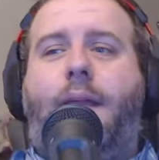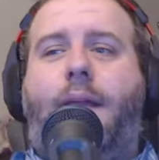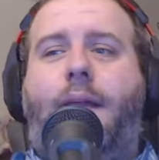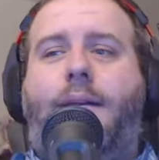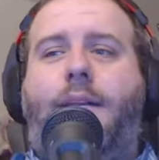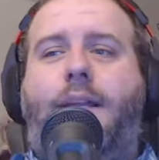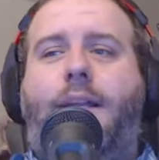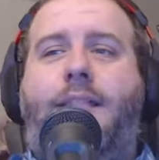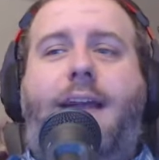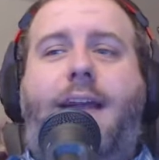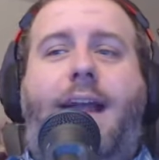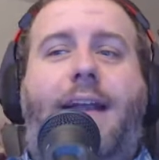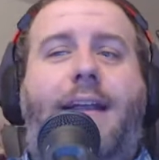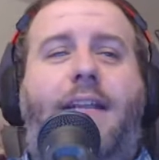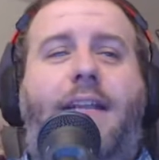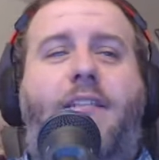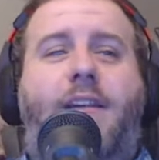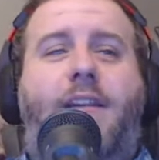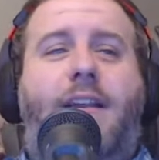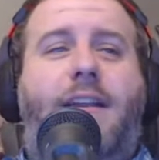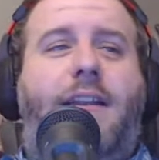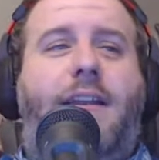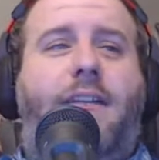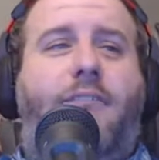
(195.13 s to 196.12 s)
decided
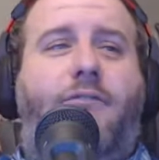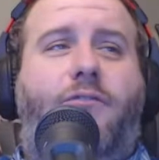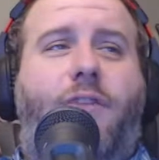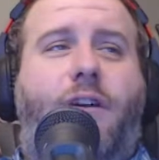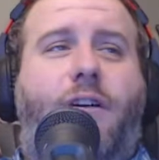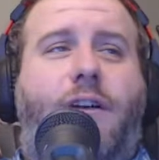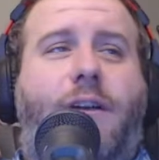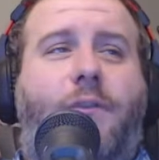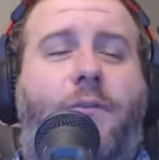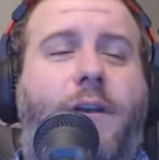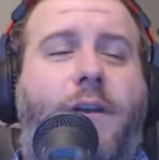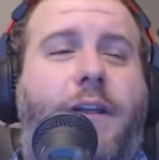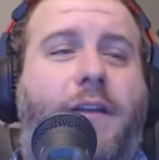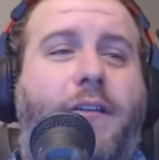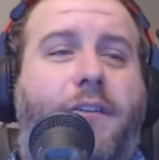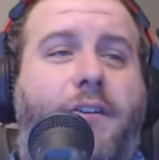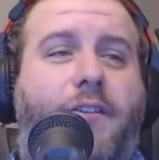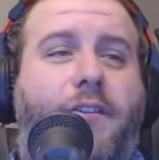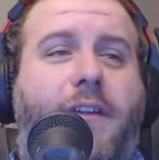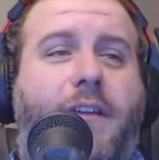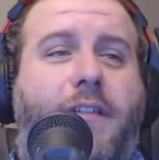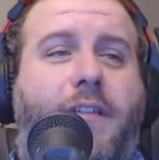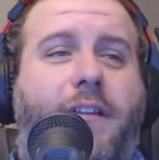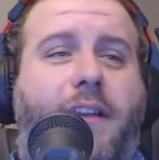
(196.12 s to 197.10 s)
she didn't really want to do
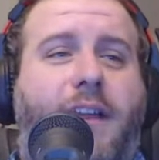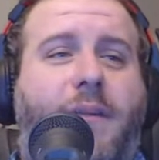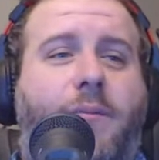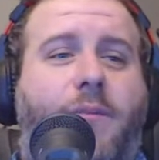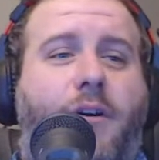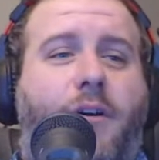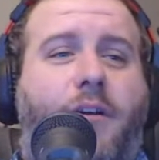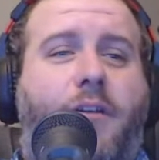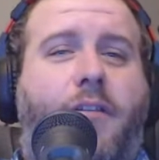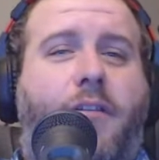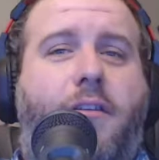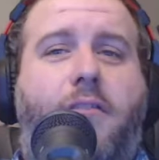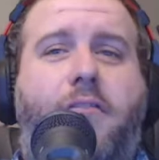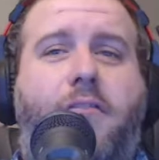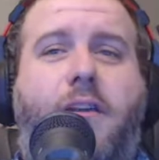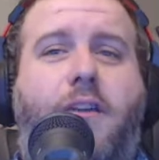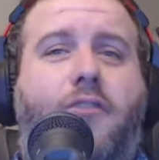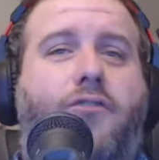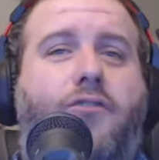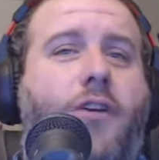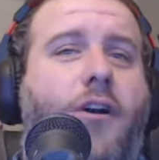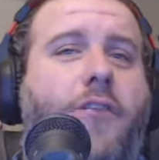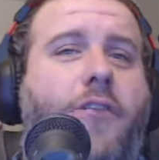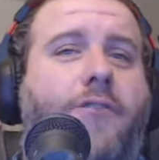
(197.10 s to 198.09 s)
this anymore, so she
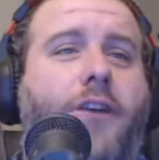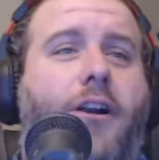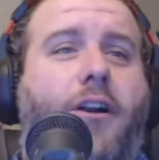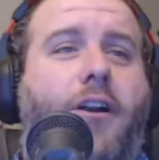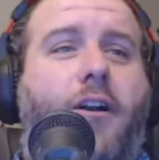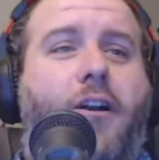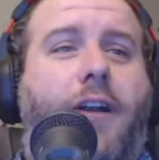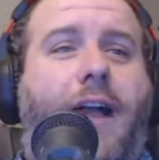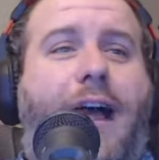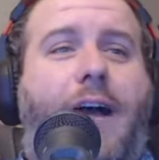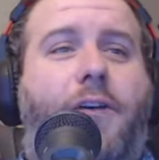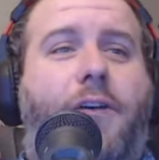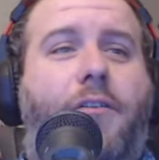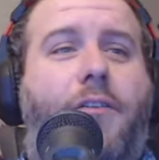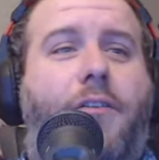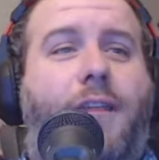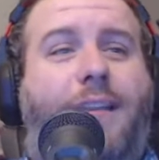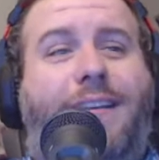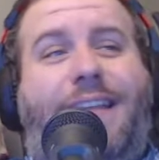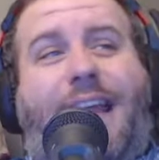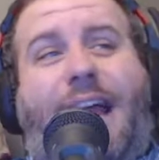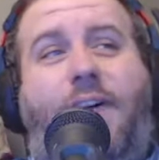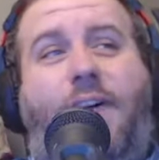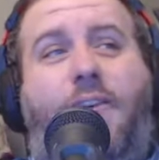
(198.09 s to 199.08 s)
drove to her house a
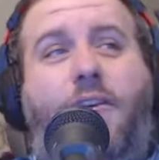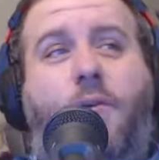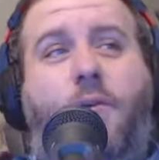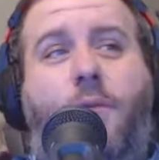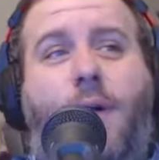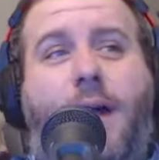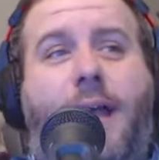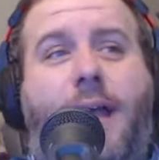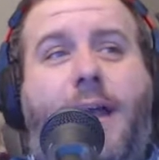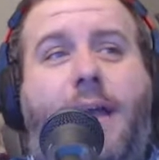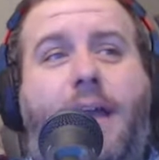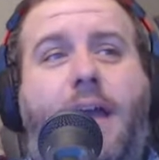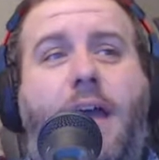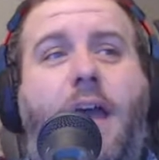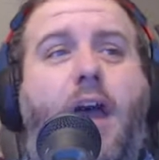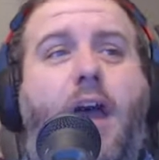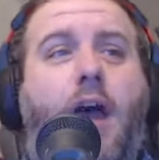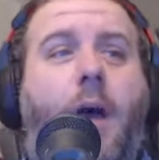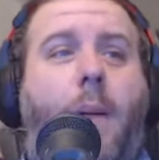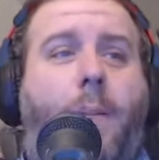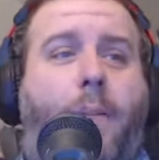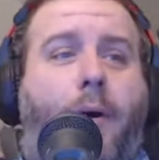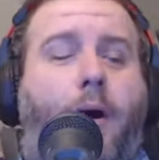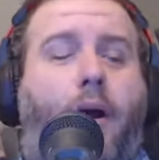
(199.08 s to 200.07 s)
town away,
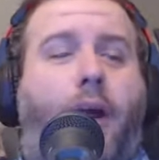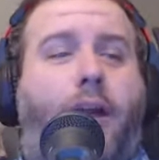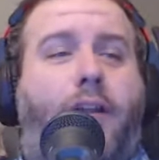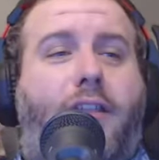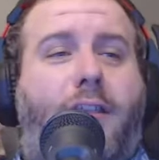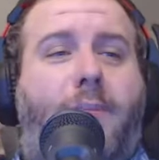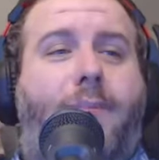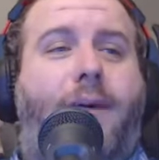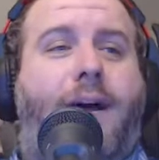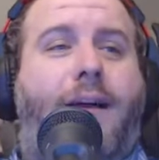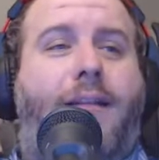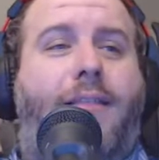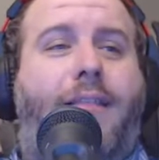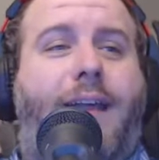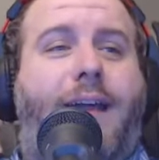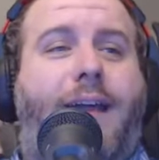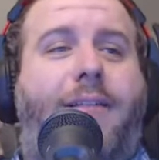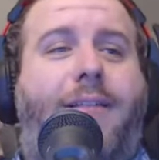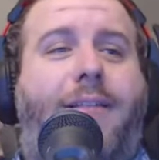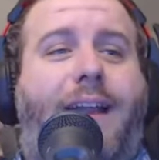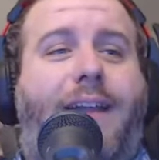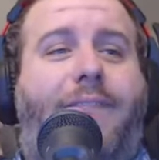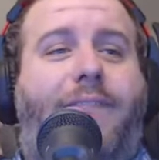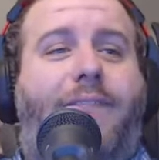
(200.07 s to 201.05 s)
parked the bus
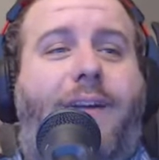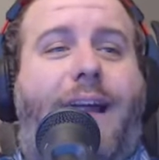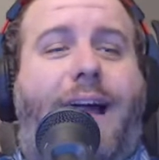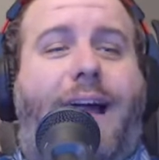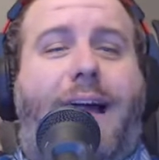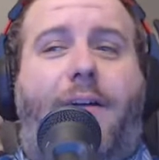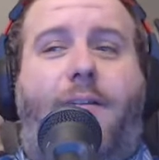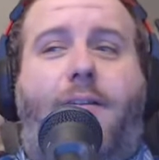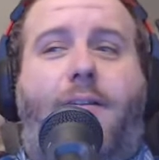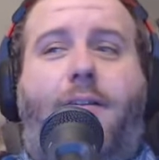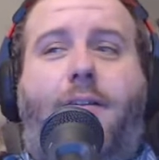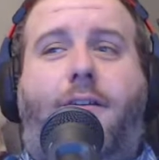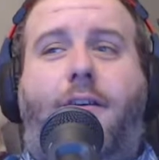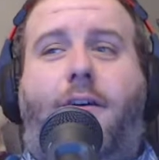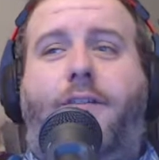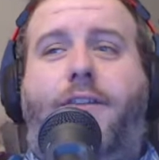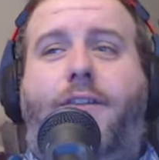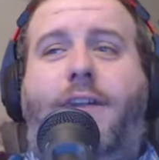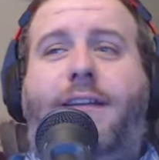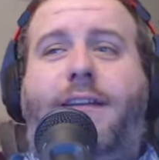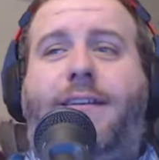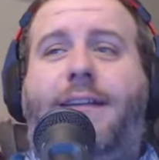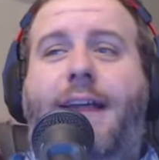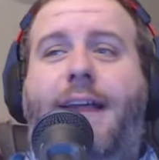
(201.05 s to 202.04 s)
outside of her house, told
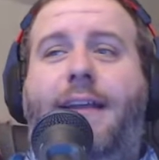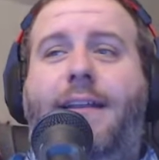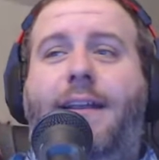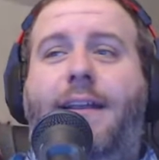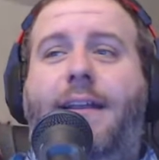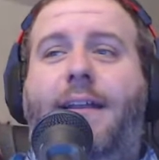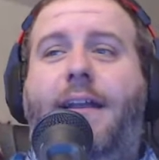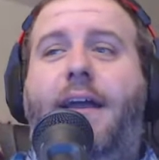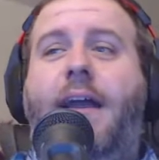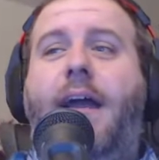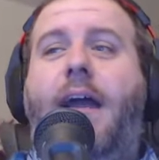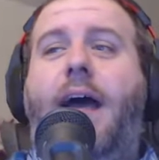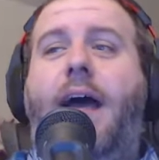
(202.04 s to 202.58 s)
the attendant,